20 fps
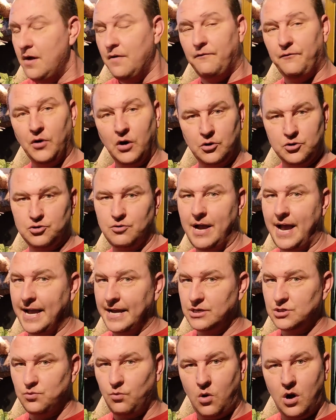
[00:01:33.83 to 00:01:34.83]
Frilled
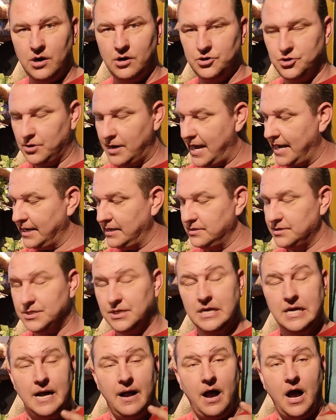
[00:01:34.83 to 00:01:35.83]
dragons, water
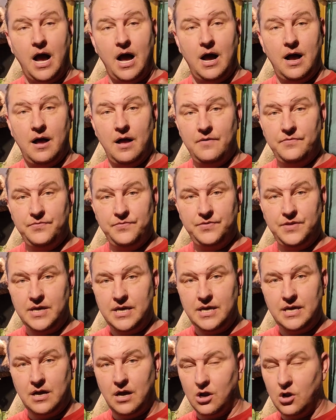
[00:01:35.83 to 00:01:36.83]
dragons,
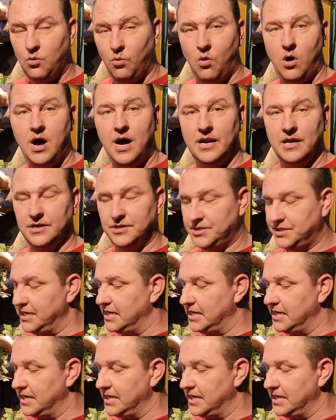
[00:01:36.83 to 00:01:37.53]
the iguanas,